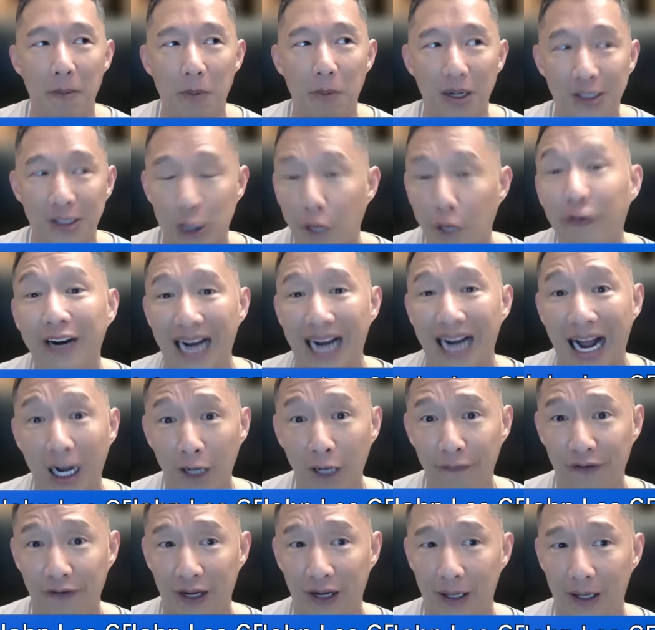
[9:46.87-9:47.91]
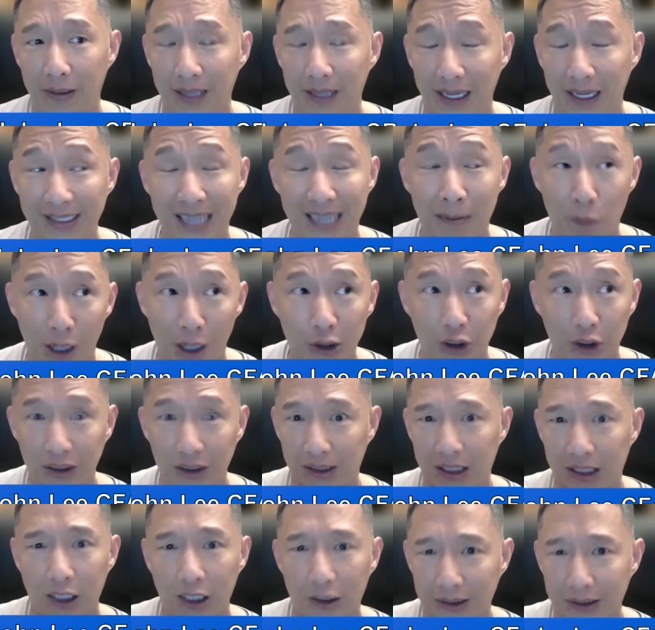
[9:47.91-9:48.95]
Silver Elephant, as I'm watching
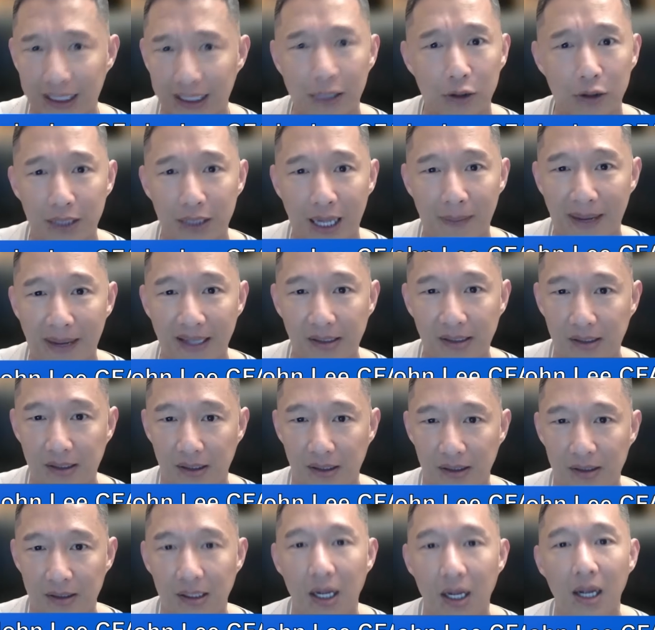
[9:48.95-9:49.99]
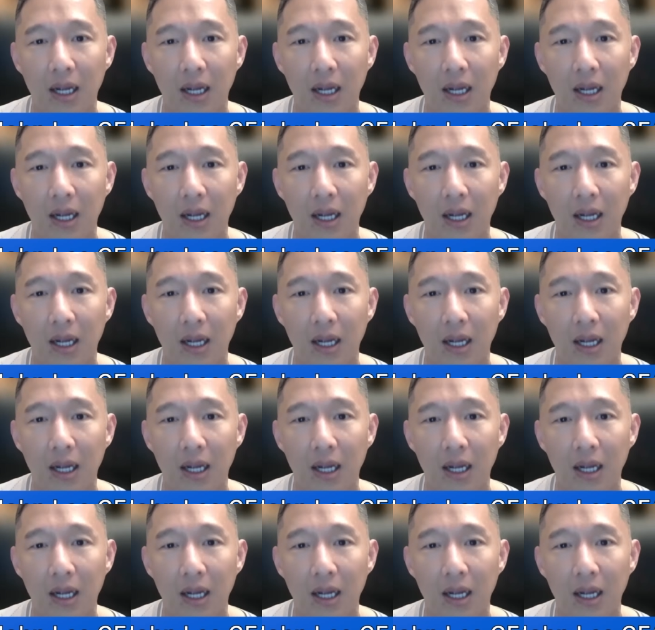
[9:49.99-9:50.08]
the ticker day-to-day basis,